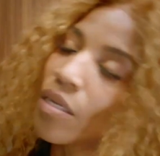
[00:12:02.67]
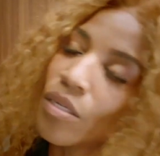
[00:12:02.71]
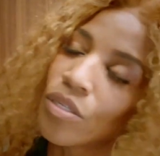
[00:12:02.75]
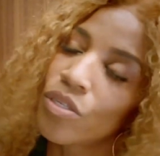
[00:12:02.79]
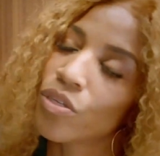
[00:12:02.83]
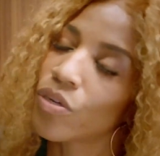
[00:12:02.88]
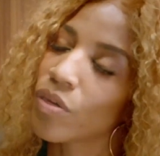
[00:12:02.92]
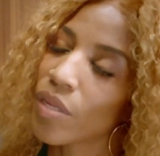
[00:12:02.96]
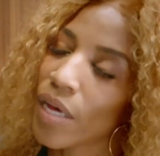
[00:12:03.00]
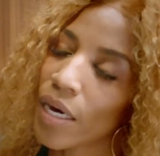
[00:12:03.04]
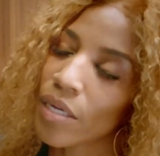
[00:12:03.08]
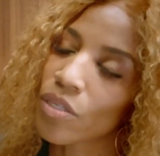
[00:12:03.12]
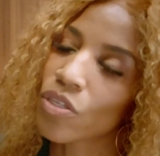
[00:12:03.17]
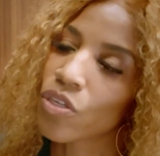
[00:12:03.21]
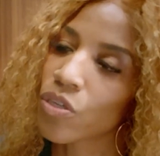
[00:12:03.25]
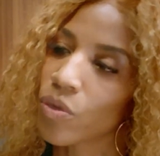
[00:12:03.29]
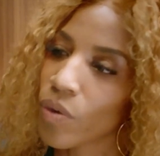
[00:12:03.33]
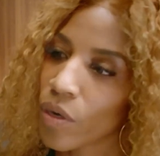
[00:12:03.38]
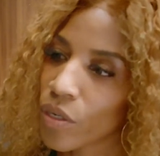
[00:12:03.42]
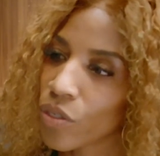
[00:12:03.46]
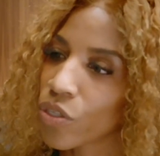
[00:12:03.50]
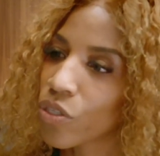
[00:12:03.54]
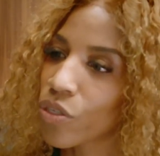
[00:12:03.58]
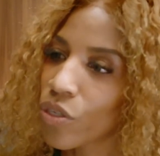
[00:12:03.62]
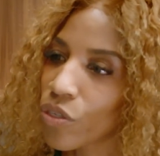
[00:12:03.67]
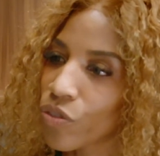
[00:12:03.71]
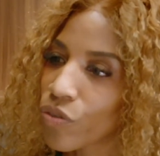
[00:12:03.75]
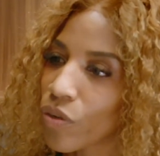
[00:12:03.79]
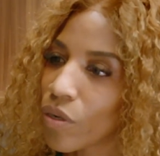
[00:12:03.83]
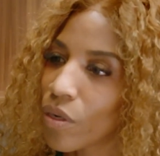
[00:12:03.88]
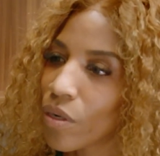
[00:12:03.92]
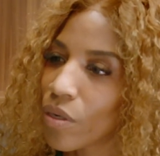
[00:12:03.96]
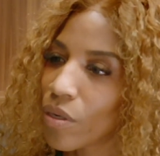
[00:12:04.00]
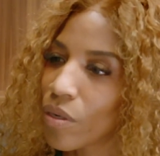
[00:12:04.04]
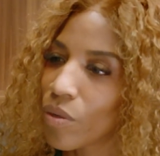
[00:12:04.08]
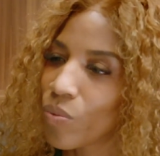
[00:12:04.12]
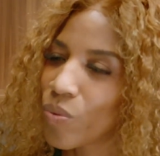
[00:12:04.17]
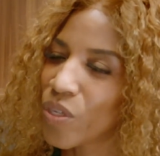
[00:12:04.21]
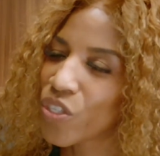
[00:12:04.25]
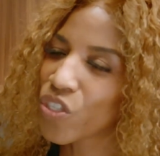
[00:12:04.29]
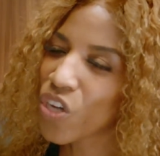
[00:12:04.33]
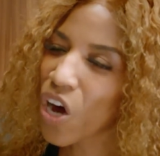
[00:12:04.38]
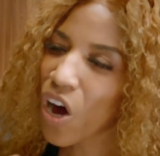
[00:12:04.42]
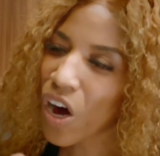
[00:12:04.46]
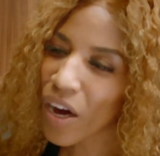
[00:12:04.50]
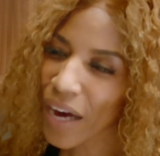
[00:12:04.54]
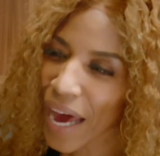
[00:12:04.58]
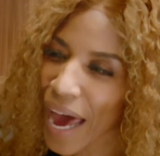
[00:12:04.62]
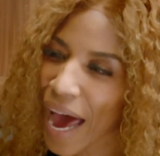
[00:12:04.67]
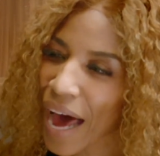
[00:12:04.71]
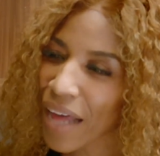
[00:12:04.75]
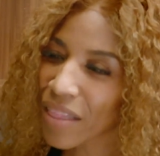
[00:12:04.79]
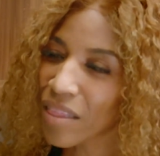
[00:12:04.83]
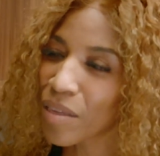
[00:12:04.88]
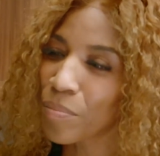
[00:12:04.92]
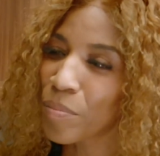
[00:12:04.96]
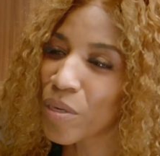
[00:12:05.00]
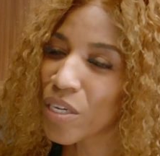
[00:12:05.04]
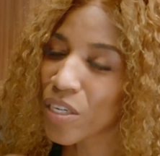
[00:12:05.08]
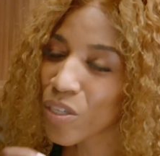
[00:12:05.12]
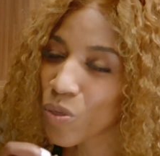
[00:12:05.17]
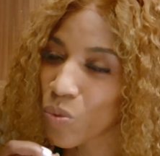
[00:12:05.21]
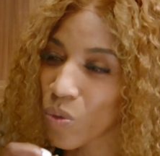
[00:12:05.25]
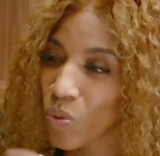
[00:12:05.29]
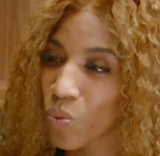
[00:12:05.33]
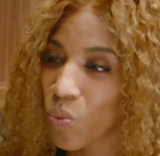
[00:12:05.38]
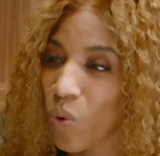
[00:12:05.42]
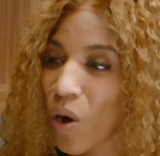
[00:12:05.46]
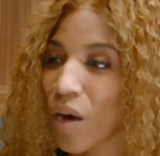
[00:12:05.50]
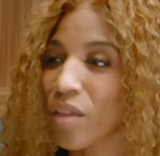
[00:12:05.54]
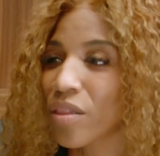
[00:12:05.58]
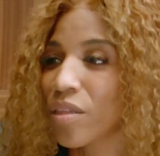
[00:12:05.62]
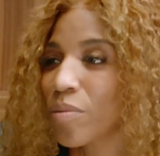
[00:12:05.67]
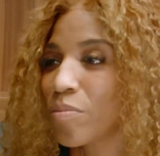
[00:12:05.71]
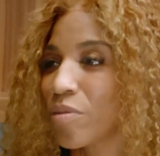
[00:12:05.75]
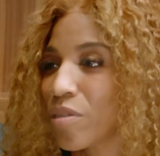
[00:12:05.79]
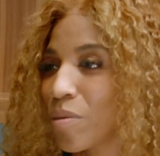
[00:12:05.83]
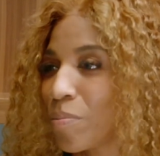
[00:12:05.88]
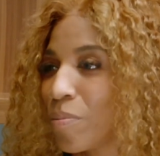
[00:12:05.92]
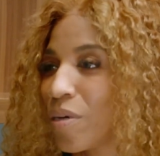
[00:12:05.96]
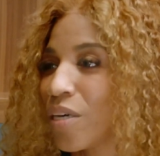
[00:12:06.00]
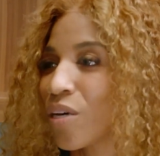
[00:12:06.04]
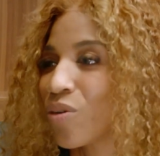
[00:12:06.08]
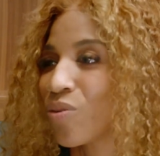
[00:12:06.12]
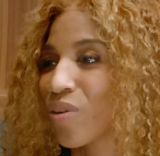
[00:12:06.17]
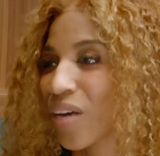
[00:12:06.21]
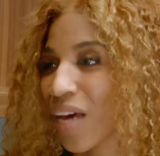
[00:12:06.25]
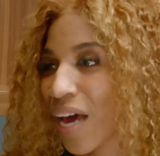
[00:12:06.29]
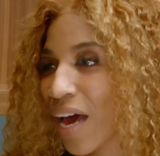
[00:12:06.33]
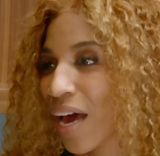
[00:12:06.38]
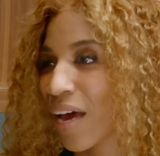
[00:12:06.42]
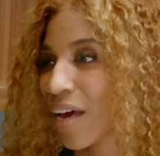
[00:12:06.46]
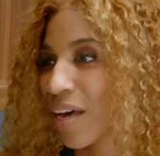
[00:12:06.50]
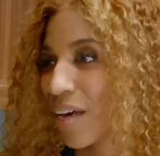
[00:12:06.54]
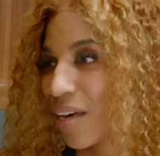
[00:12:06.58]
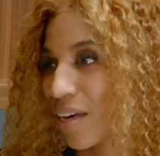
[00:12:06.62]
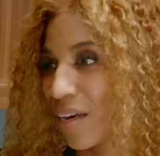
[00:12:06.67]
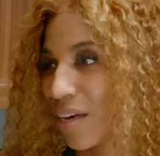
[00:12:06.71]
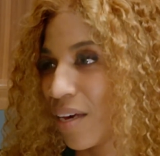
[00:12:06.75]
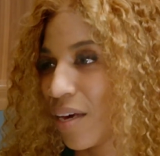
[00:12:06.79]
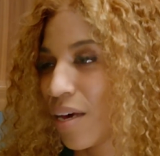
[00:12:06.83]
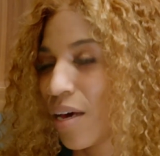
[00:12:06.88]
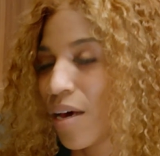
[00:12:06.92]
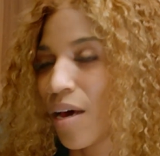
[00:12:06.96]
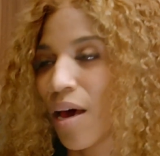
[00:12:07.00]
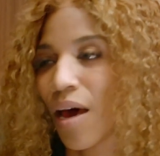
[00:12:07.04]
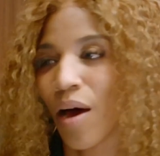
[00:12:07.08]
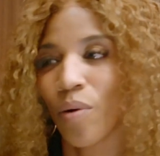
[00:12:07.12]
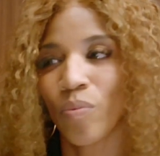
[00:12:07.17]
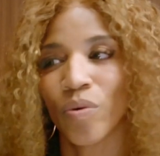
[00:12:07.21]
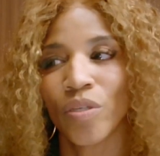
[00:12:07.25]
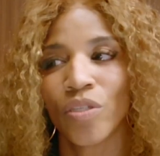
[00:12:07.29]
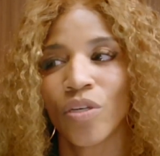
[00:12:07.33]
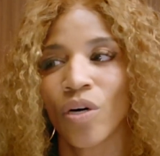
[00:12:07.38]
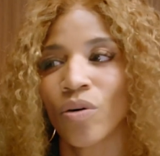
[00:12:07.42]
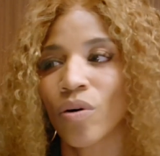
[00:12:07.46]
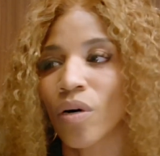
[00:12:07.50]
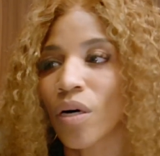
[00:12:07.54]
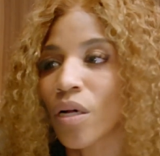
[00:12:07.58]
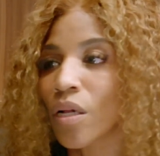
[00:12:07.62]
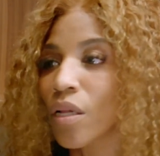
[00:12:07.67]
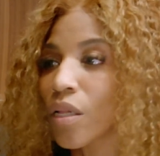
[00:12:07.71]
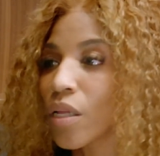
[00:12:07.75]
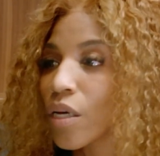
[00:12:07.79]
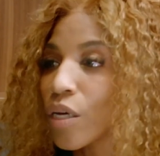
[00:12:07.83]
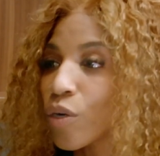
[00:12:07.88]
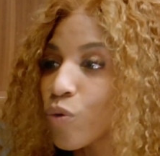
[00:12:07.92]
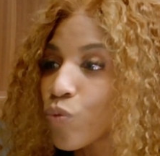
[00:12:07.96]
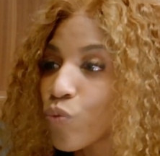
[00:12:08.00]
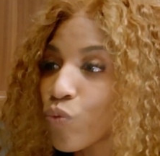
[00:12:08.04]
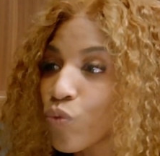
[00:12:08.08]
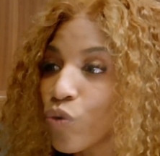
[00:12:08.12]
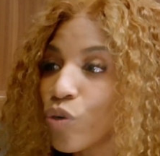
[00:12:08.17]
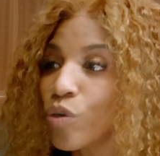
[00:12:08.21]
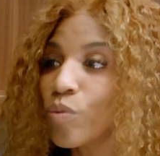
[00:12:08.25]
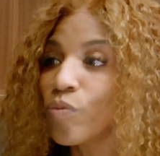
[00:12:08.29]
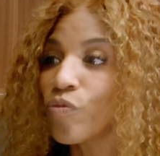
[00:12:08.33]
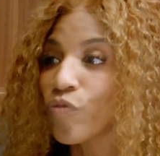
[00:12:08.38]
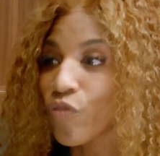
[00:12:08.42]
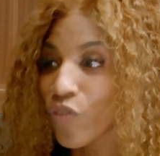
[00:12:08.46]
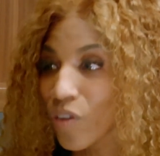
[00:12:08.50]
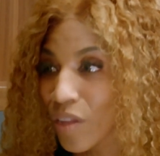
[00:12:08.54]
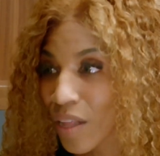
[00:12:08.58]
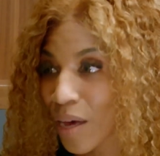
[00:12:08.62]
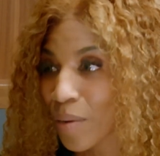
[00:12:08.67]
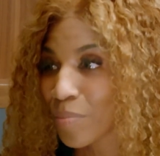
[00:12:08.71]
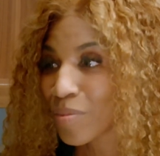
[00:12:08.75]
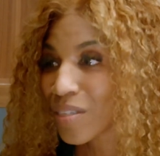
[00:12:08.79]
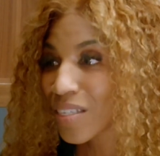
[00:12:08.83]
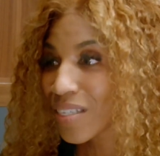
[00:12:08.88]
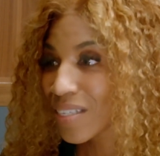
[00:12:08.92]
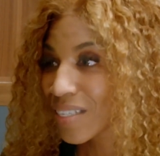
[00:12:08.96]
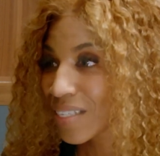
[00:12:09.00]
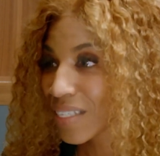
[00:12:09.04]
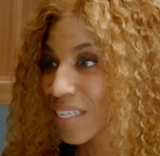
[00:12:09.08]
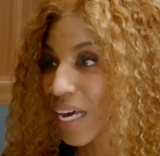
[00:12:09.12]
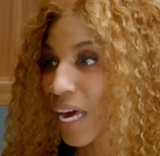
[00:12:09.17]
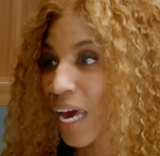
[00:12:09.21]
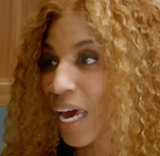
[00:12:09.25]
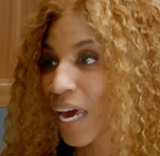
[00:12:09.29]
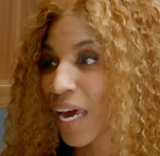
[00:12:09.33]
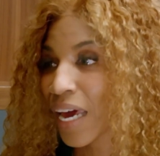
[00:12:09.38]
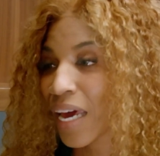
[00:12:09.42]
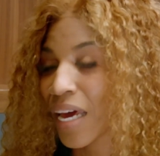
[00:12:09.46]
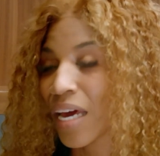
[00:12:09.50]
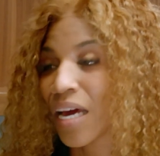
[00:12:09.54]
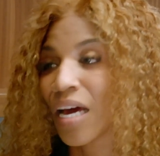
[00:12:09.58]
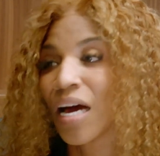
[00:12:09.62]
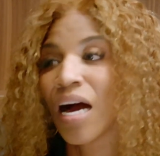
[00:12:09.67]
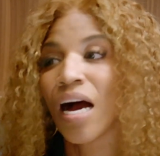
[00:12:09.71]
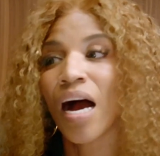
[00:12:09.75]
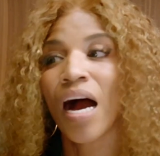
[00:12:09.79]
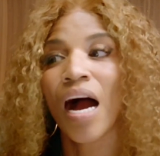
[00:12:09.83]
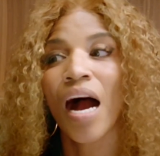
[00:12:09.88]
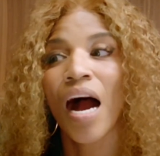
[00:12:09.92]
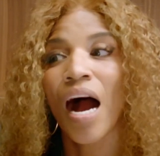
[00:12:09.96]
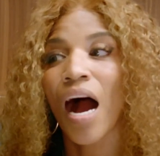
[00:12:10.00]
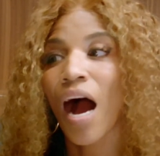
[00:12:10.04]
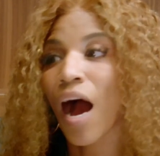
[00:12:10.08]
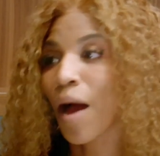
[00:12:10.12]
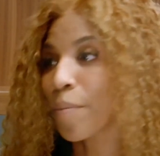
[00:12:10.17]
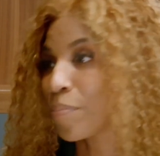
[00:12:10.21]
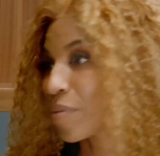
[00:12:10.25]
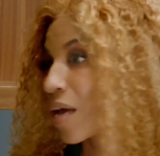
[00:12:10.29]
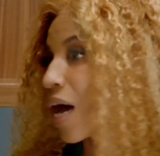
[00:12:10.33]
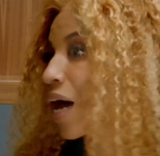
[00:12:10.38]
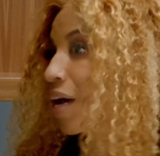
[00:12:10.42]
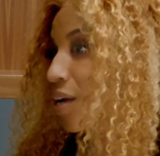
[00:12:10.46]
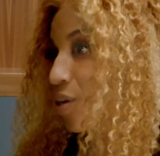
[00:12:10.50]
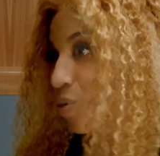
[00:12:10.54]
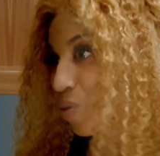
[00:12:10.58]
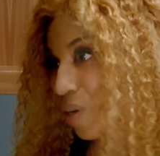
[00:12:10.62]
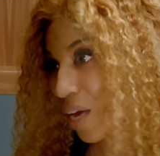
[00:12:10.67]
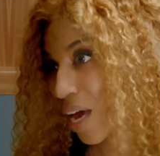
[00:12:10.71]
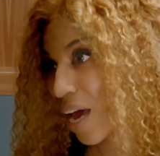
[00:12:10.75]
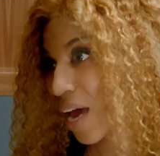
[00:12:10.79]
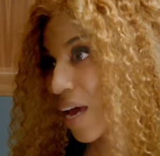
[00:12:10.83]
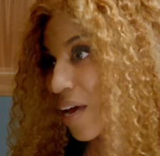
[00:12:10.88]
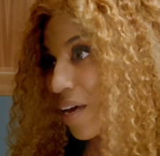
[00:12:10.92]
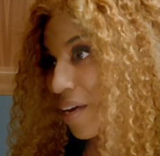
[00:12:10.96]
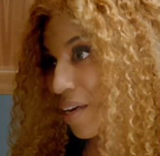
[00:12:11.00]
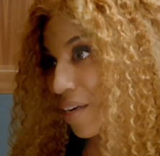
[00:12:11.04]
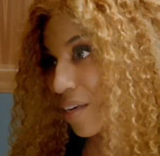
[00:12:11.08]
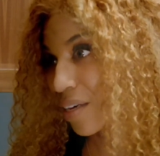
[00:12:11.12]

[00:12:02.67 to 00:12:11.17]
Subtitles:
to do that to our children. We talk at them because we want them to be okay, but we don't clear room for them to say, I'm not okay.